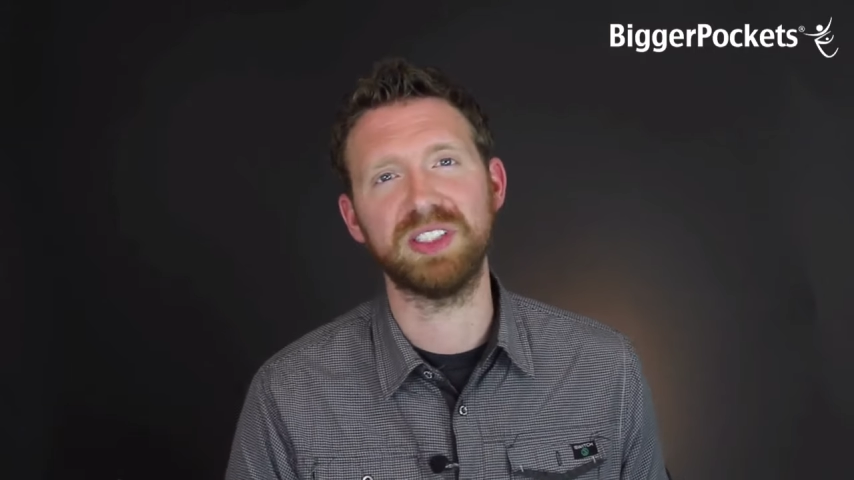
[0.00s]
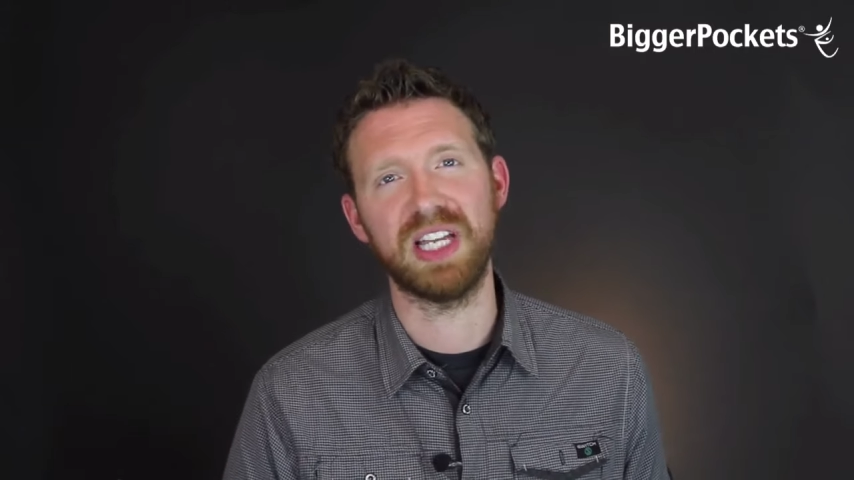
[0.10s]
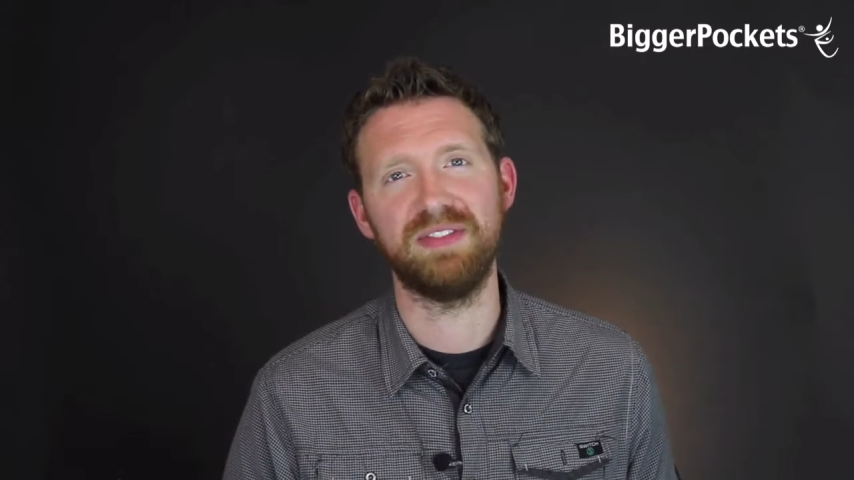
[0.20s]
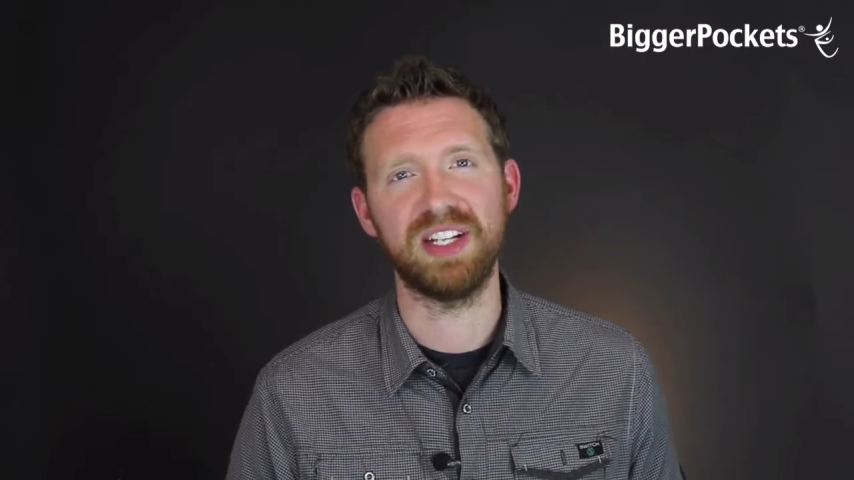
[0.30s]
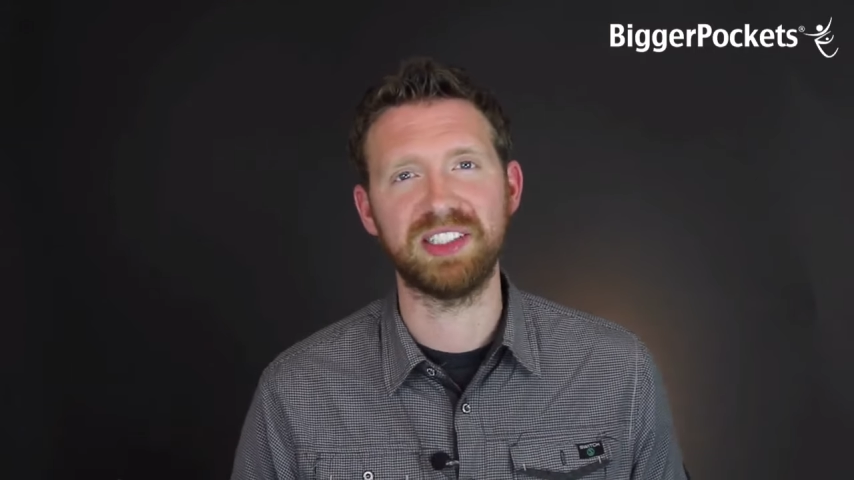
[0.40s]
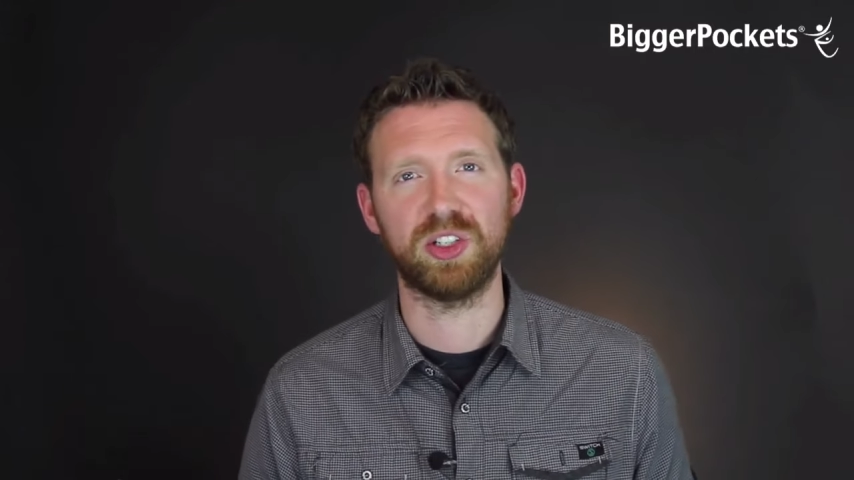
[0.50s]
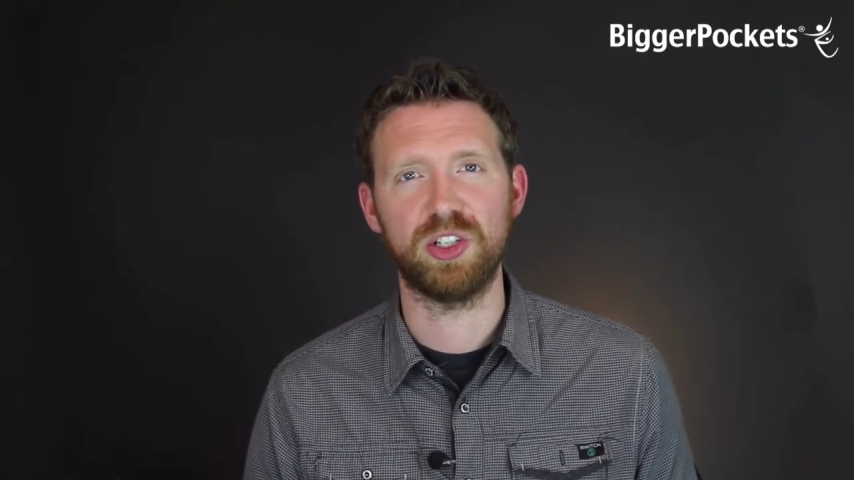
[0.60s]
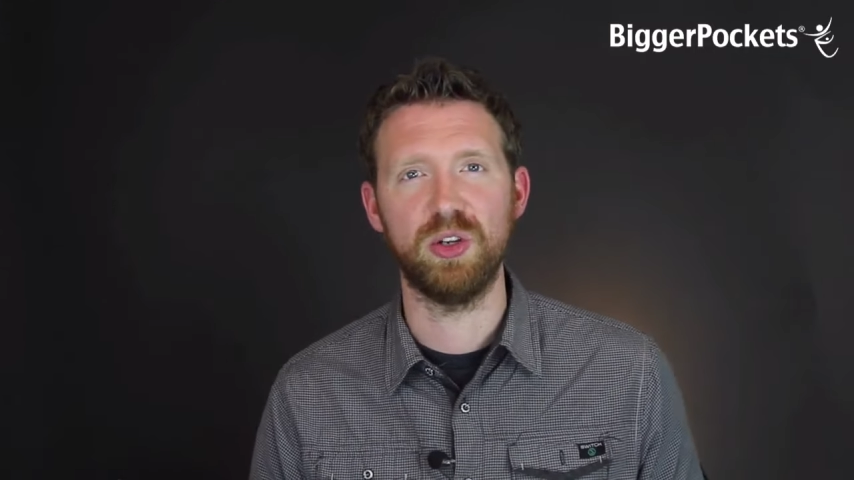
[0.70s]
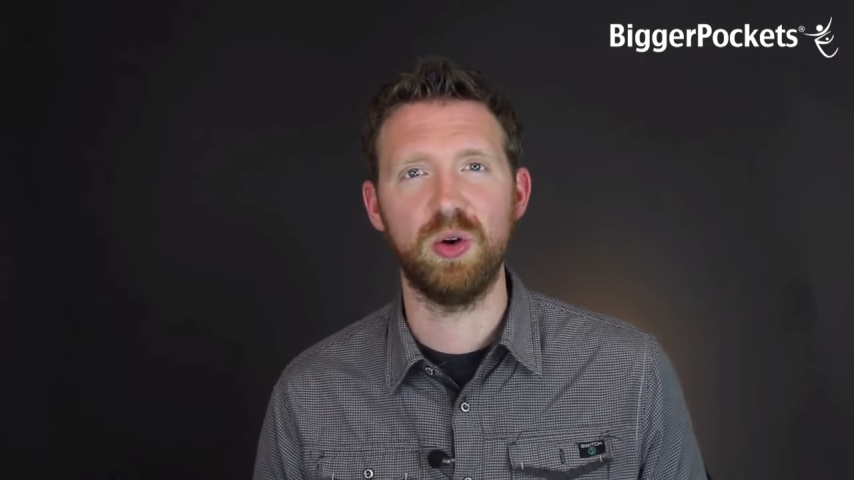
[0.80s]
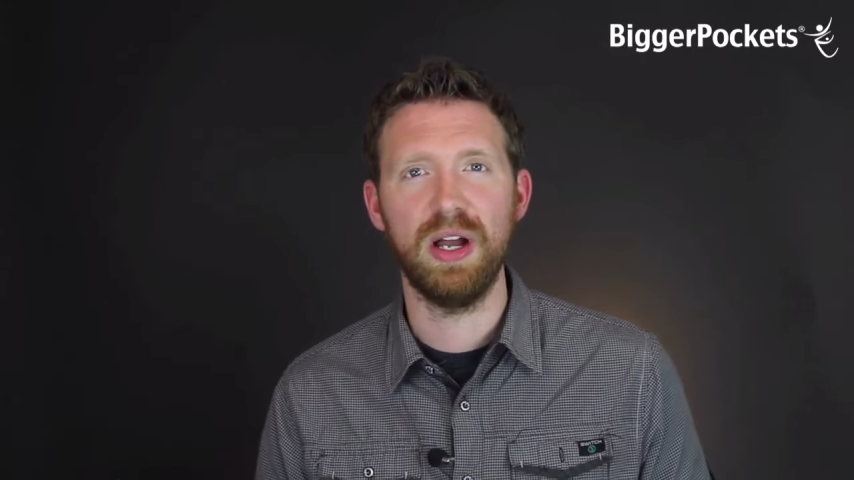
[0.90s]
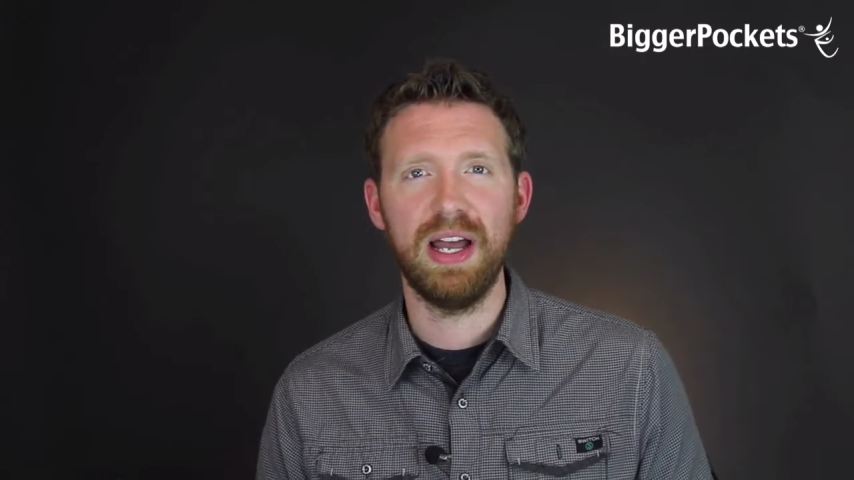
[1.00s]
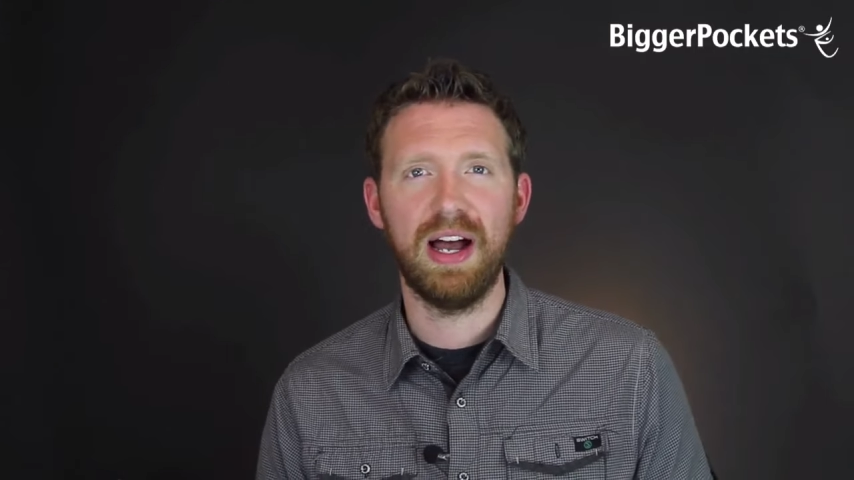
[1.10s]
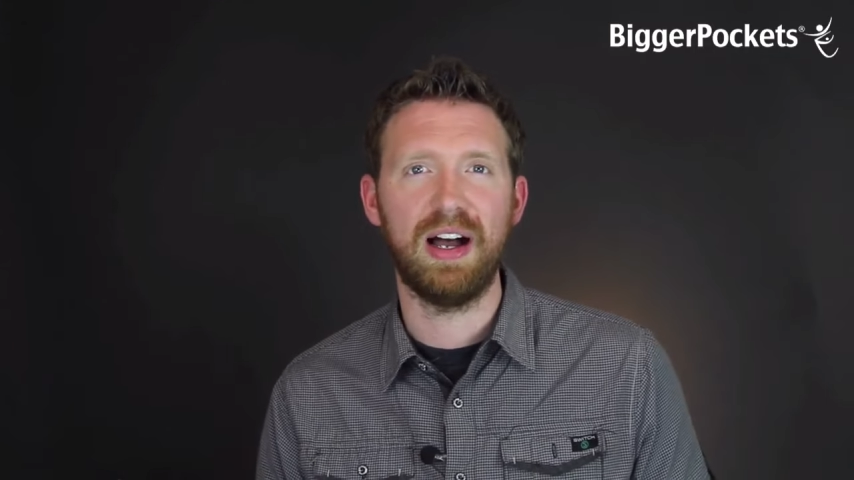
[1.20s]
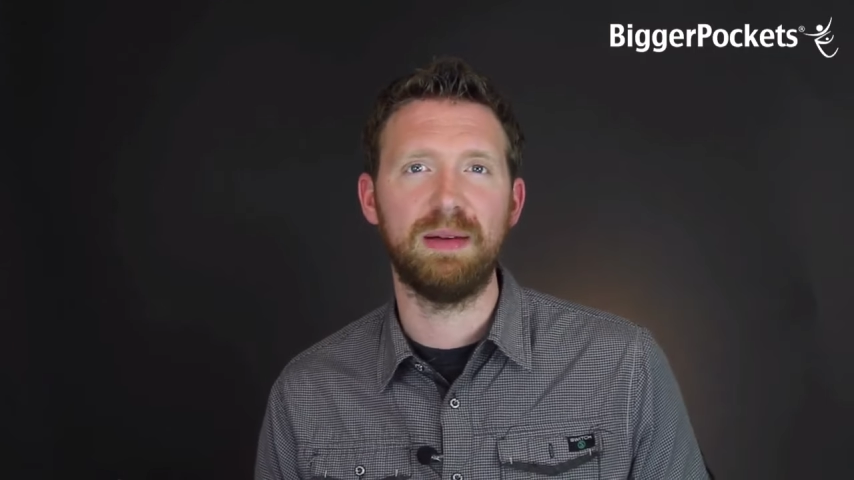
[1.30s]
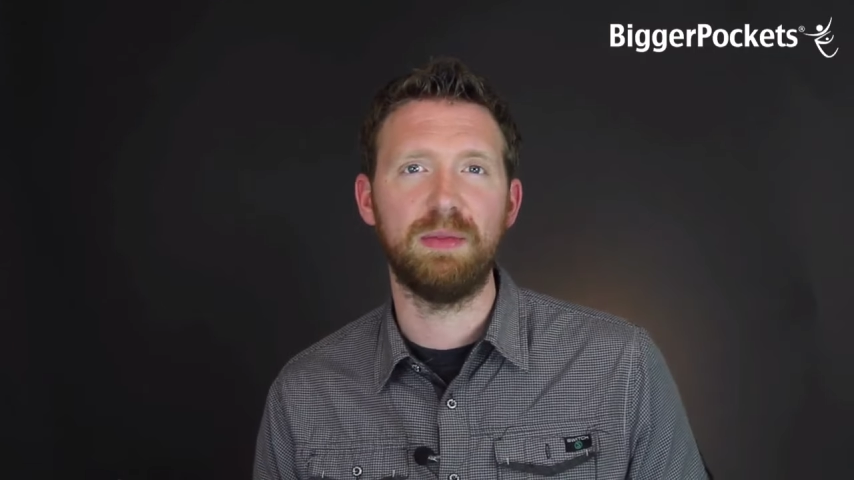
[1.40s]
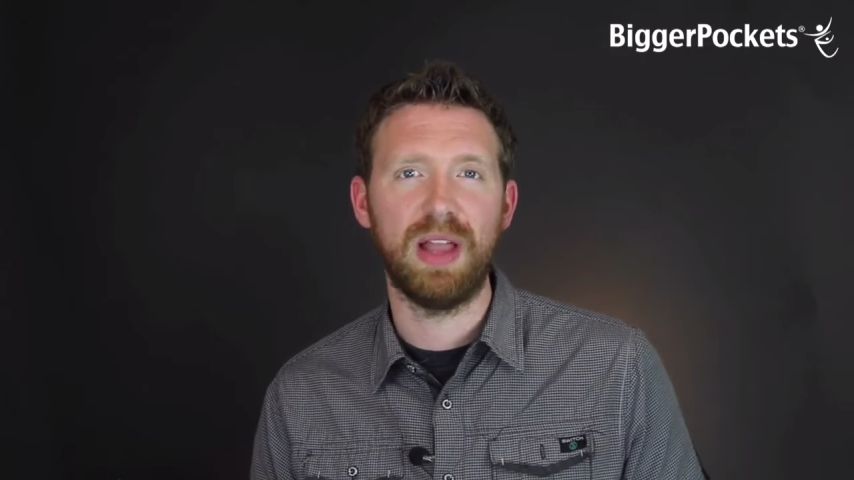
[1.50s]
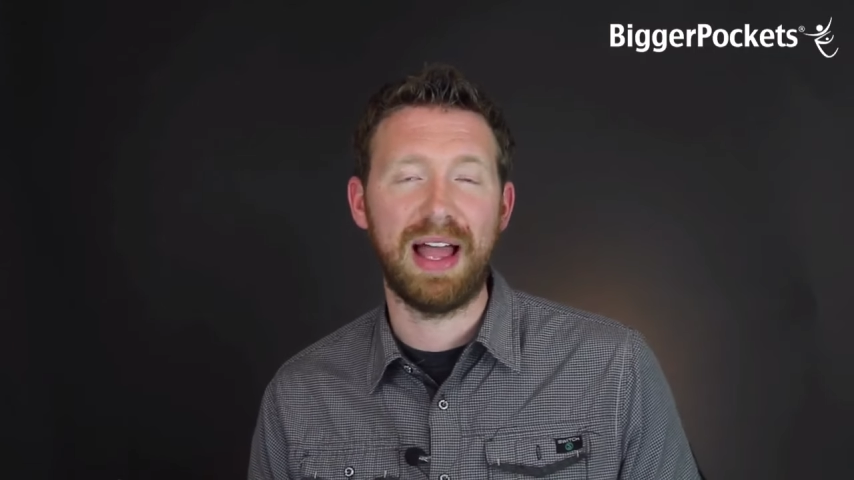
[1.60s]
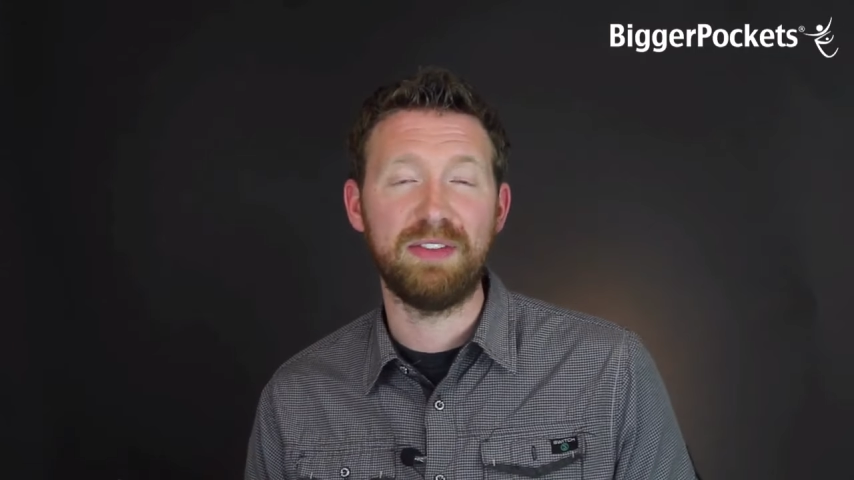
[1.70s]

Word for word: real estate investor to uh,